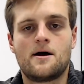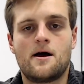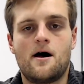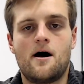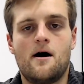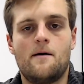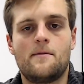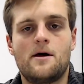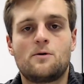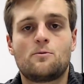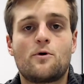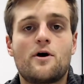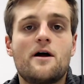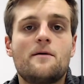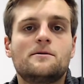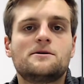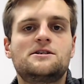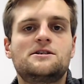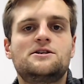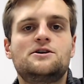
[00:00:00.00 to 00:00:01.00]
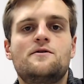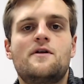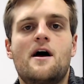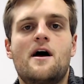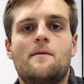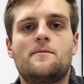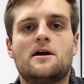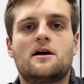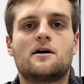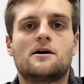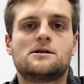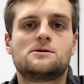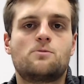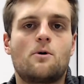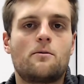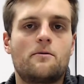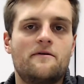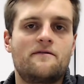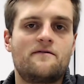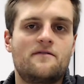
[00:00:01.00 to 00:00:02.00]
Um, and we're able to do that because
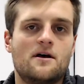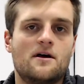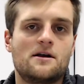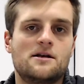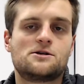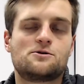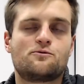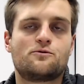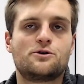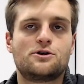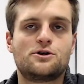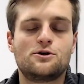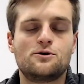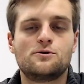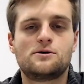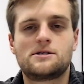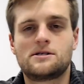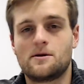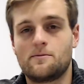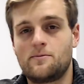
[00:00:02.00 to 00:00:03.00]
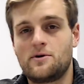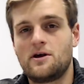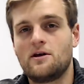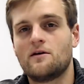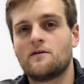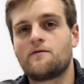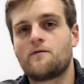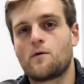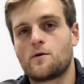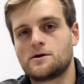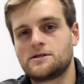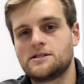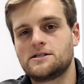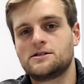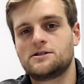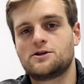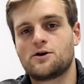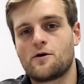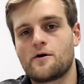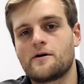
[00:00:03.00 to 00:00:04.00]
what we've done is reduce the peel forces
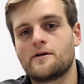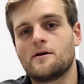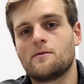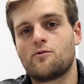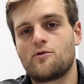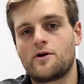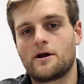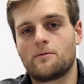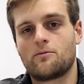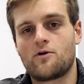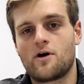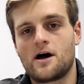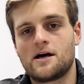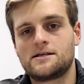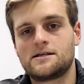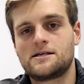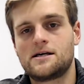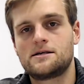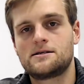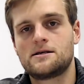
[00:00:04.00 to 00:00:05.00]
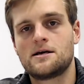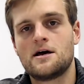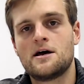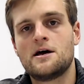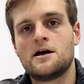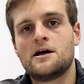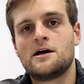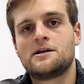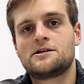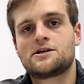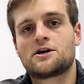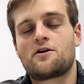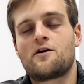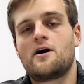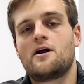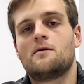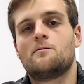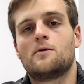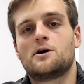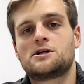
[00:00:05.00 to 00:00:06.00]
during the printing process to create
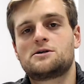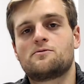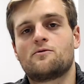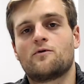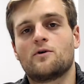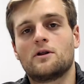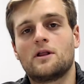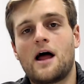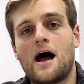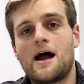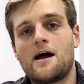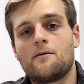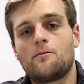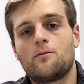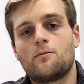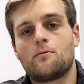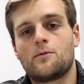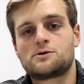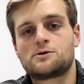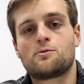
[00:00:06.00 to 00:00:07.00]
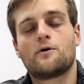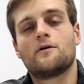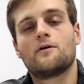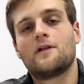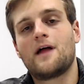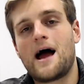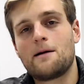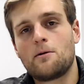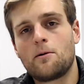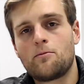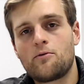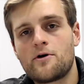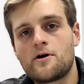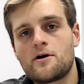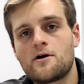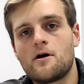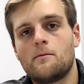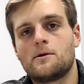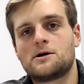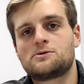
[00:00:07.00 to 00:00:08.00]
a much reliable, much more reliable
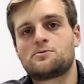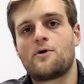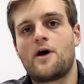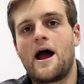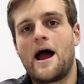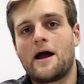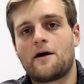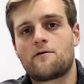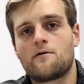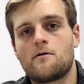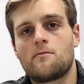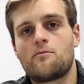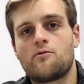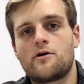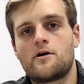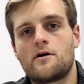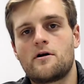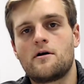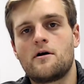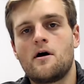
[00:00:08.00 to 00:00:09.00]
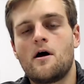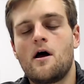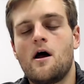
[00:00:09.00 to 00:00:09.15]
printer, a much more accurate printer,